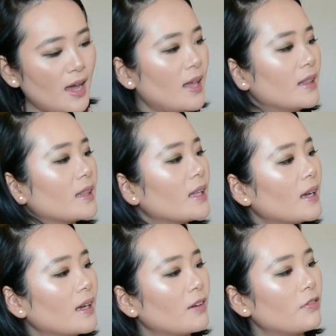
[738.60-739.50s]
and
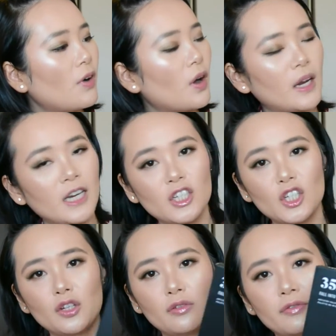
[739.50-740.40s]
then fall
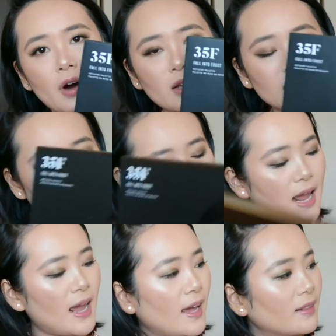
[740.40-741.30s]
into Frost
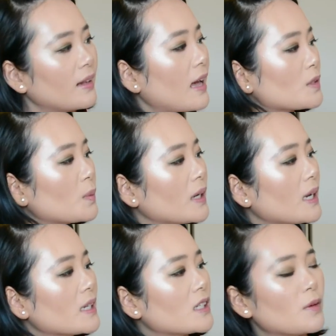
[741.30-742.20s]
and the last one
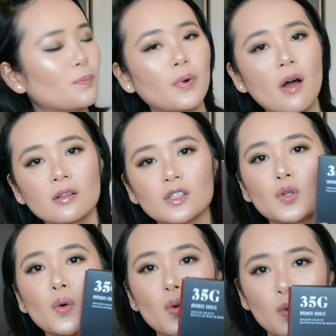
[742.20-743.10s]
is the Bronze
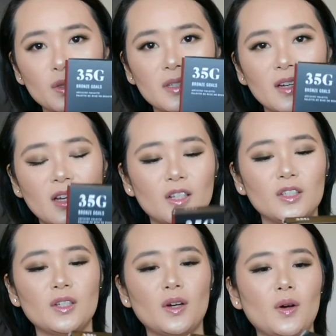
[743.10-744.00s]
Goals.
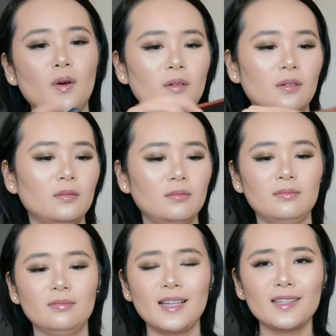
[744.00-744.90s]
So
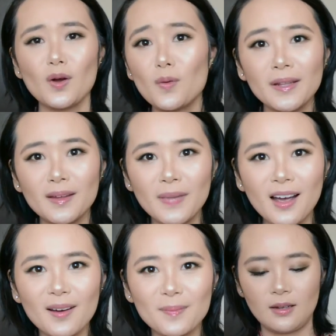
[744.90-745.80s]
let's open them
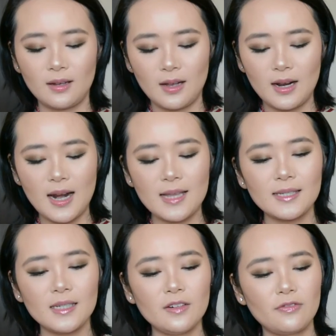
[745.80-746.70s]
up. Let's
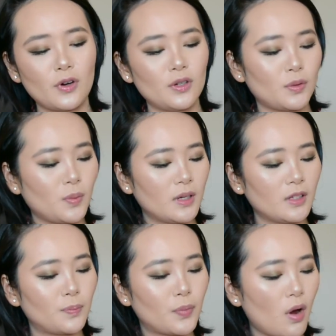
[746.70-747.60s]
see the first one,
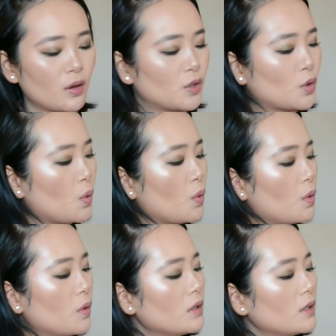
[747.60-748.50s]
the Bronze
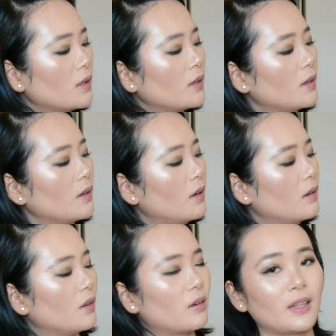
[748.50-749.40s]
Goals.
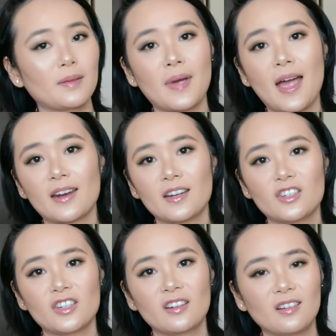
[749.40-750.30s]
Look at the
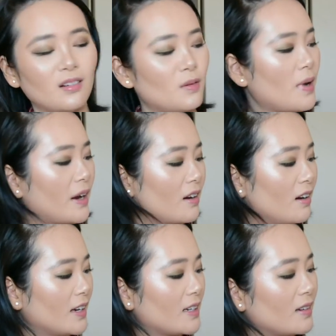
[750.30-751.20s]
package. Oh my god.